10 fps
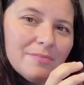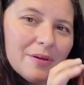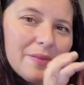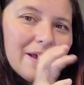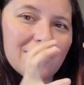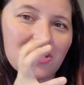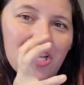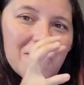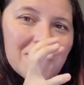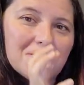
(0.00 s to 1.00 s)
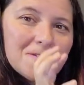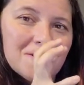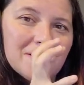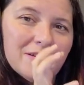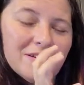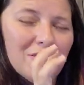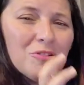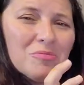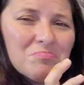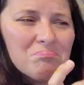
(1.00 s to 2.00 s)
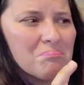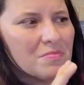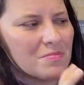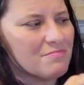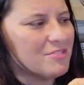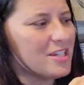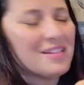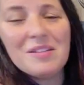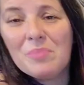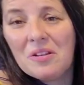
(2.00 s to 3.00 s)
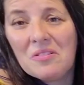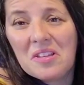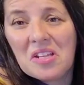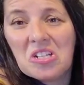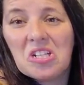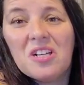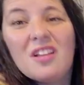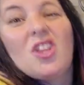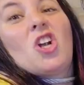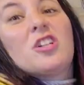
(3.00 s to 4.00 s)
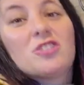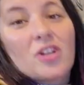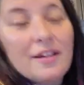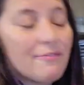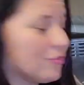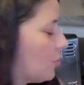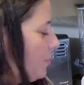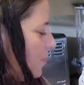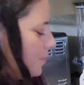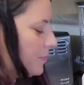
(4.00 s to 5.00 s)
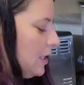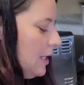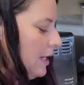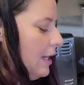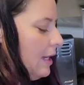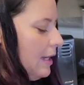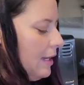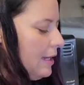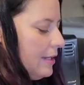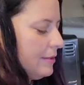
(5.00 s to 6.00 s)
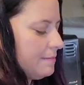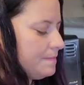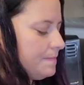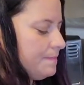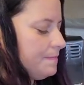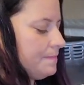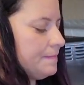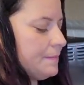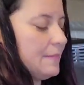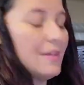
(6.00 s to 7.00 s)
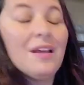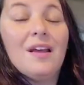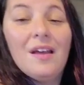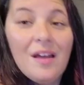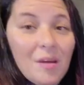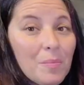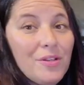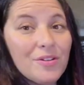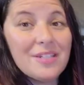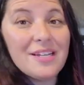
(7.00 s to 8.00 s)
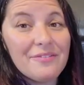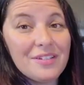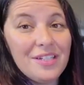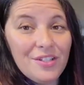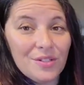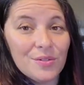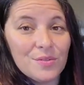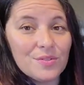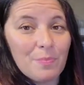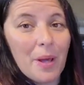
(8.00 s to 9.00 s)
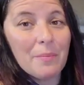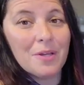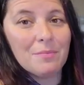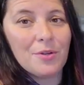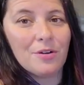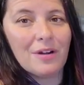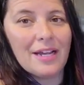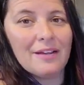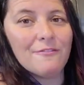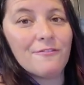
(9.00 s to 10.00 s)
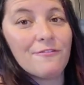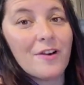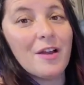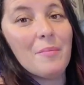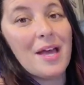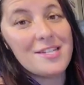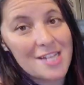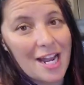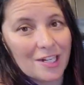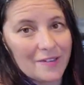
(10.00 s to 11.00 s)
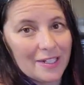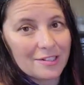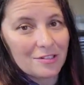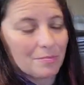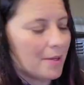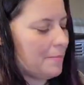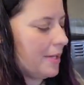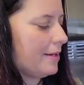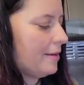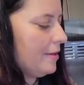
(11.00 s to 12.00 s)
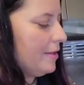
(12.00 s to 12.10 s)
about that size, you know, slightly bigger than a large grapefruit. But you can definitely use pumpkin puree from a jack-o'-lantern pumpkin.